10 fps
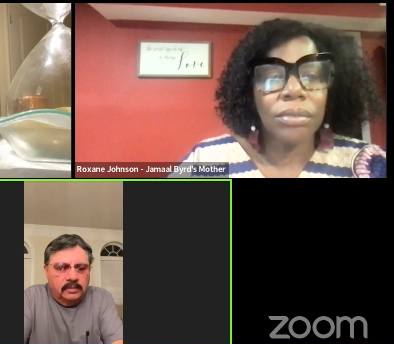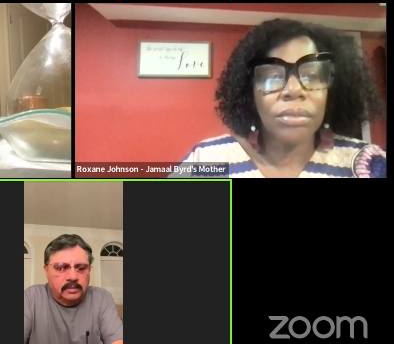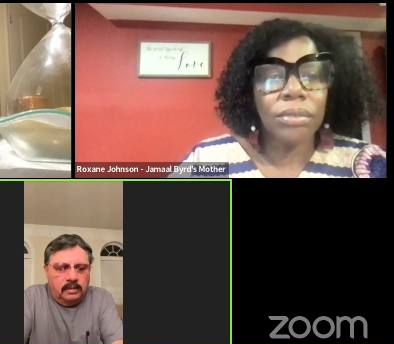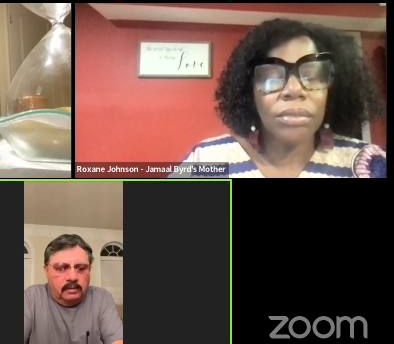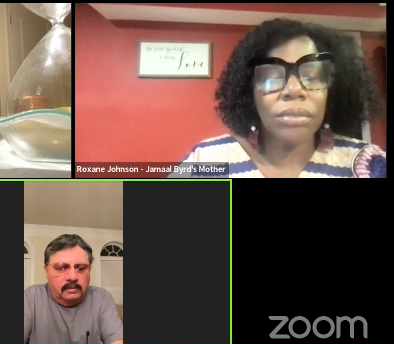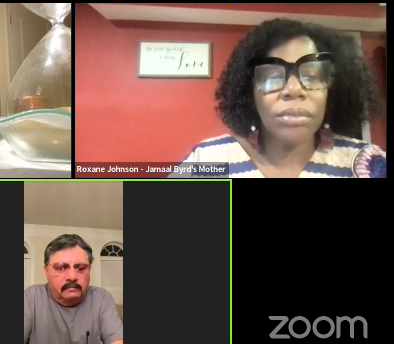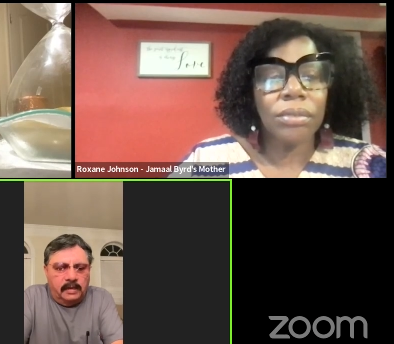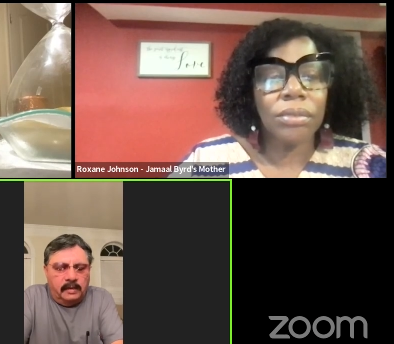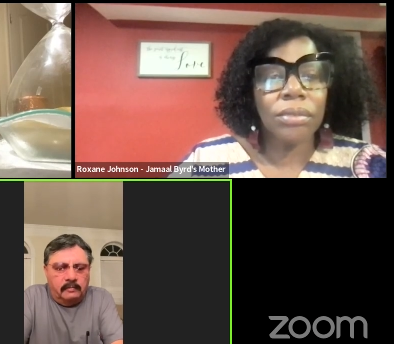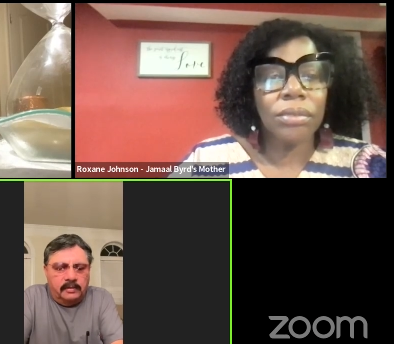Speaker 1: you know,
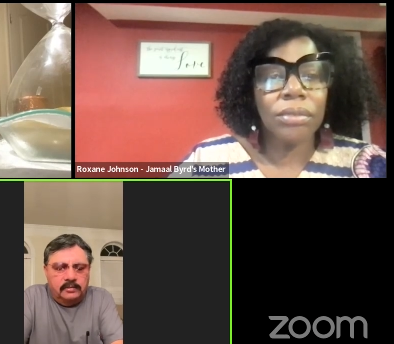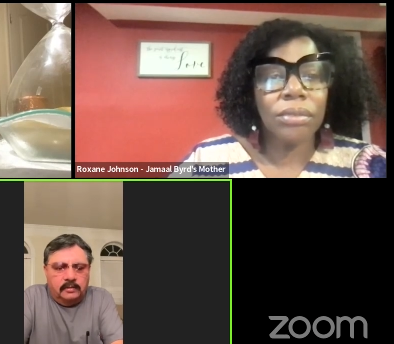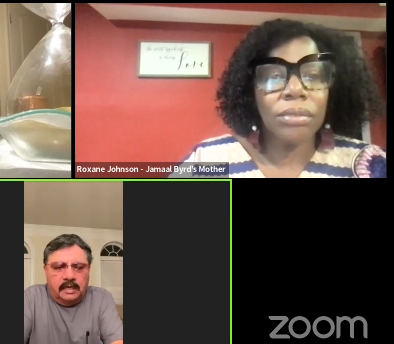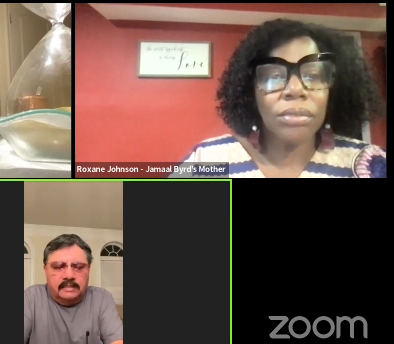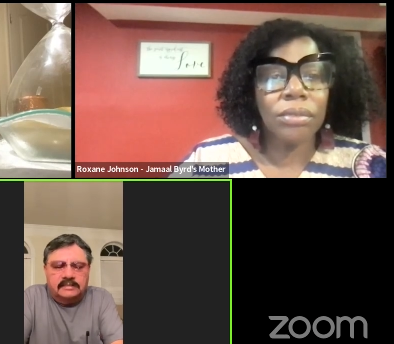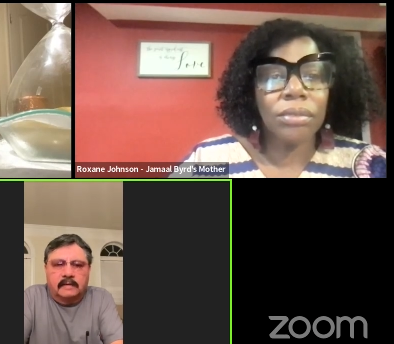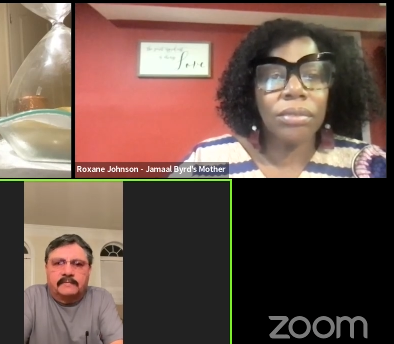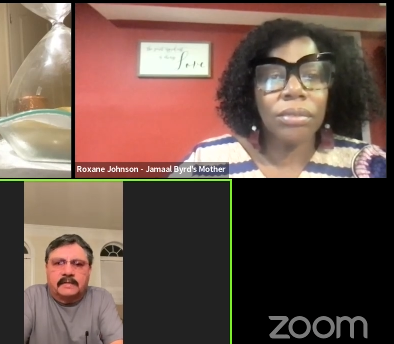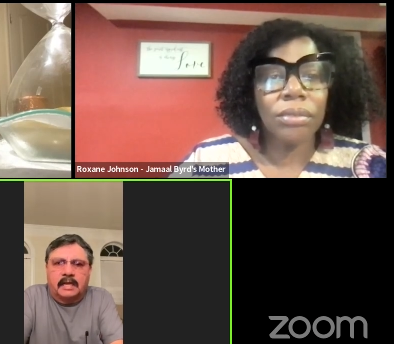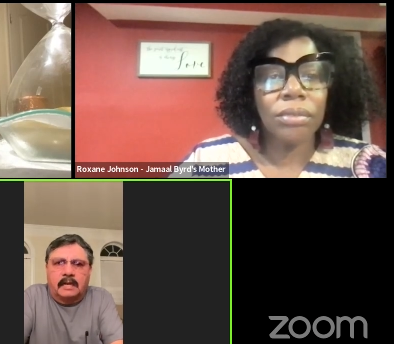uh, when you guys
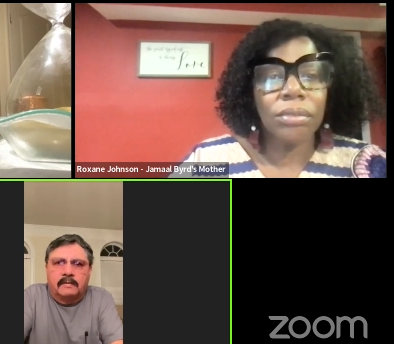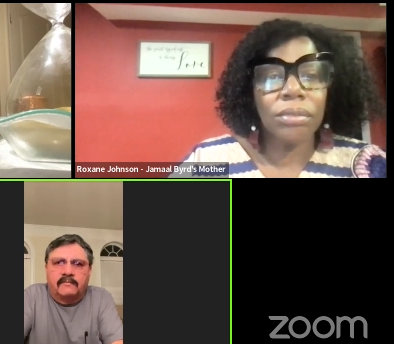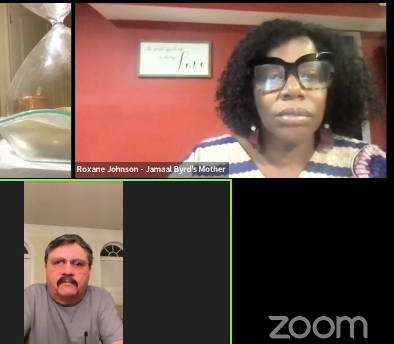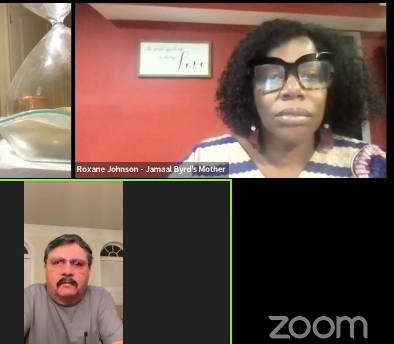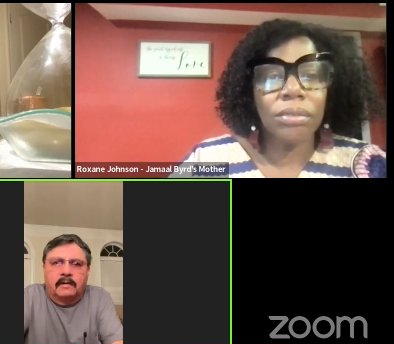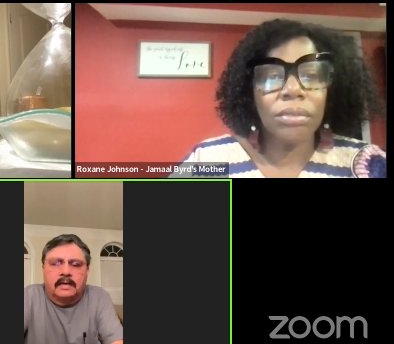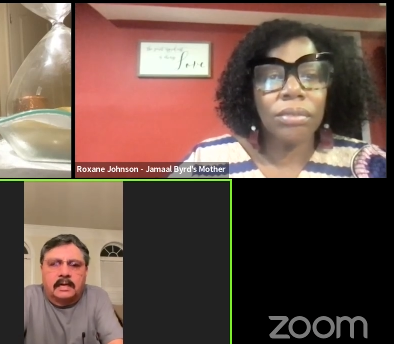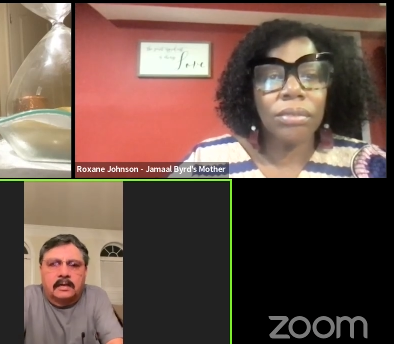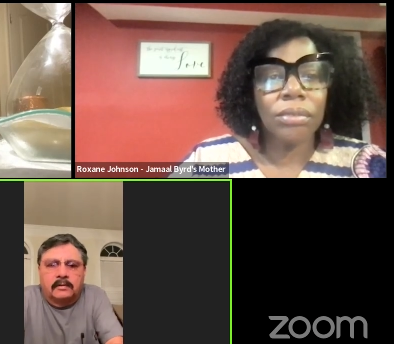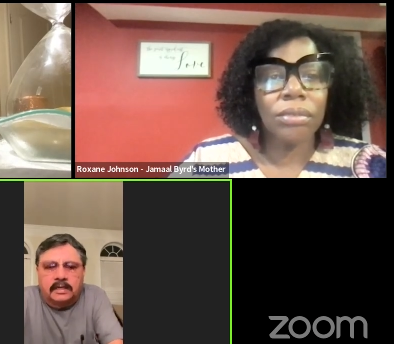have time, if you want to
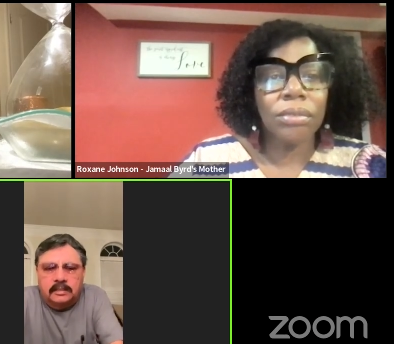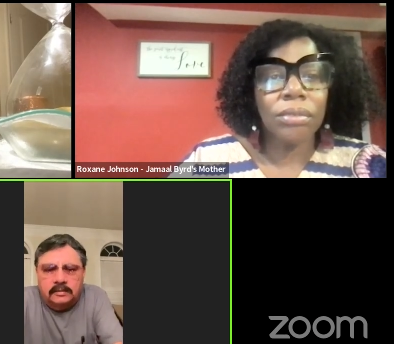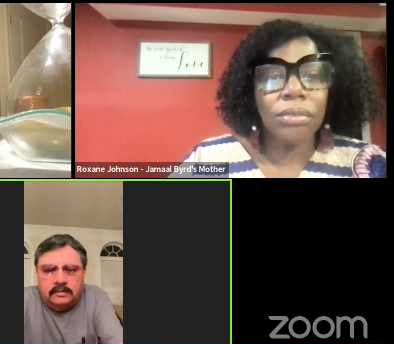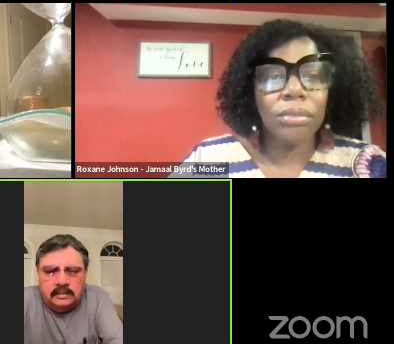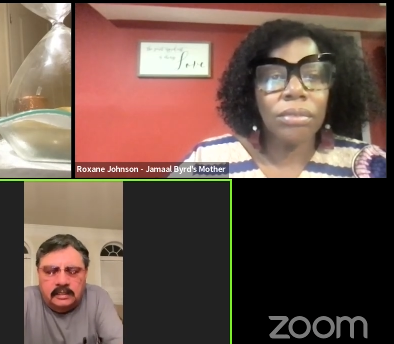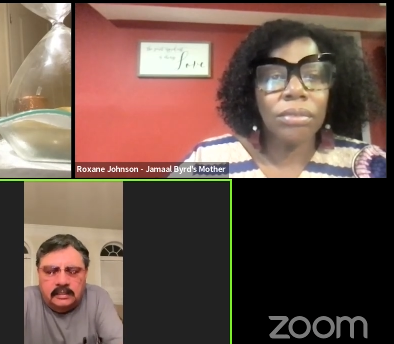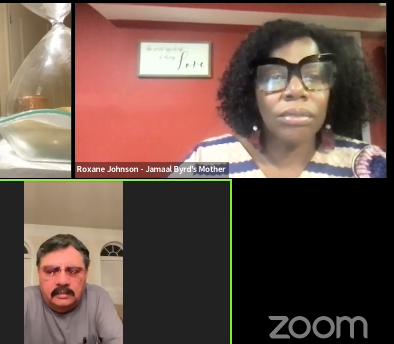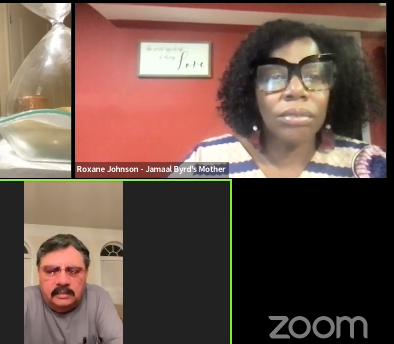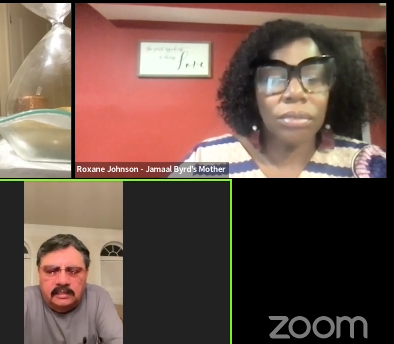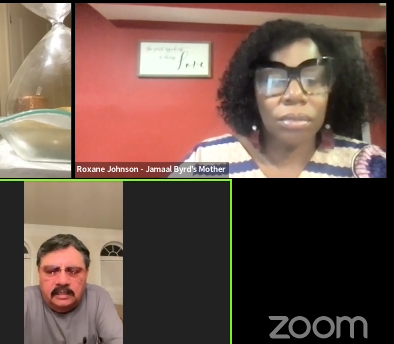look into the,
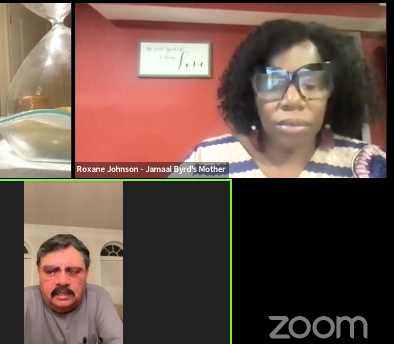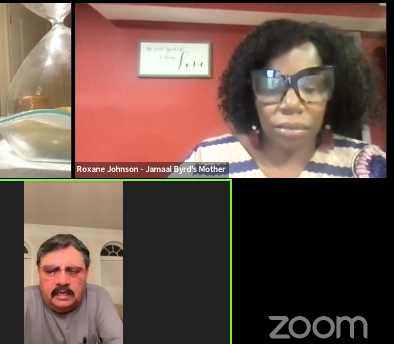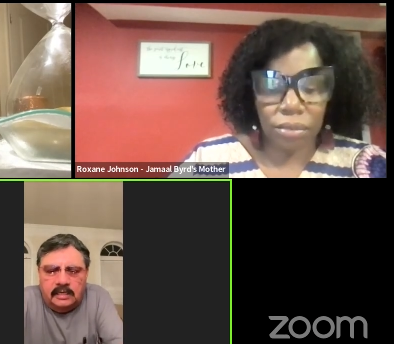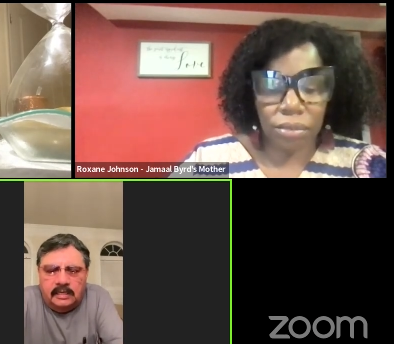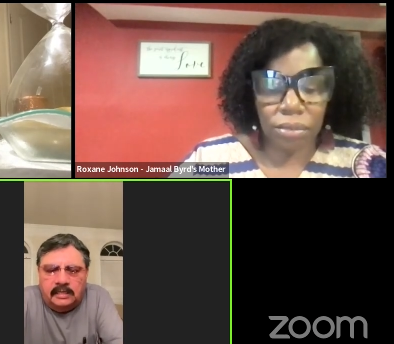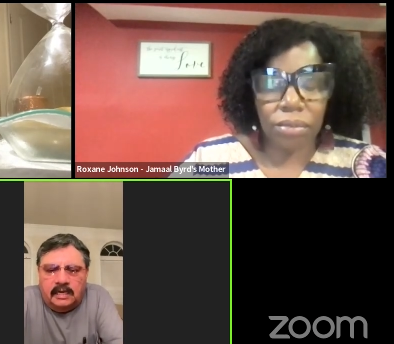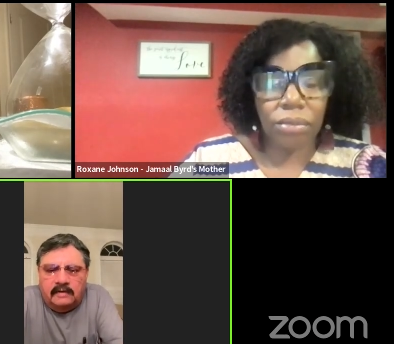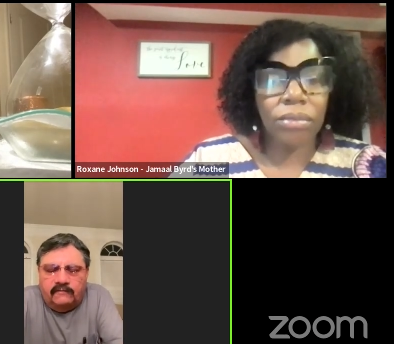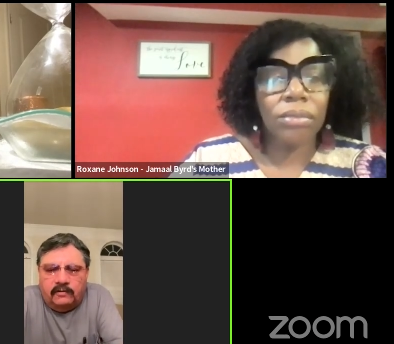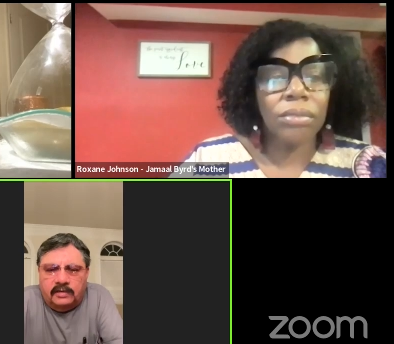the DA in
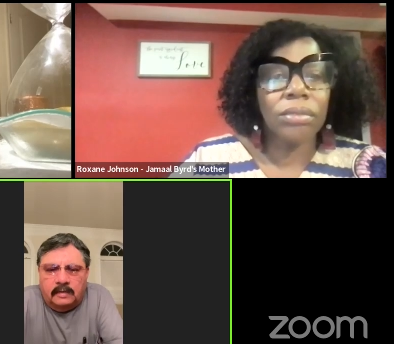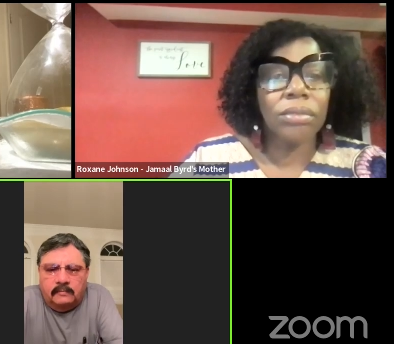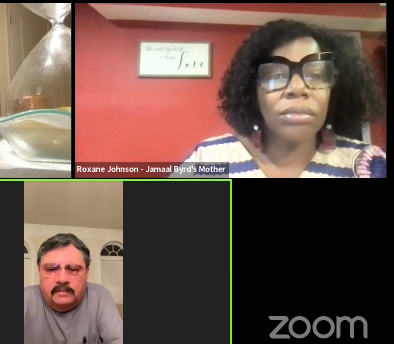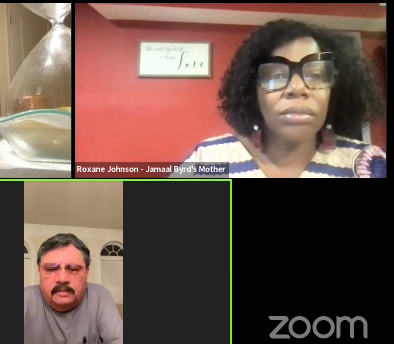California,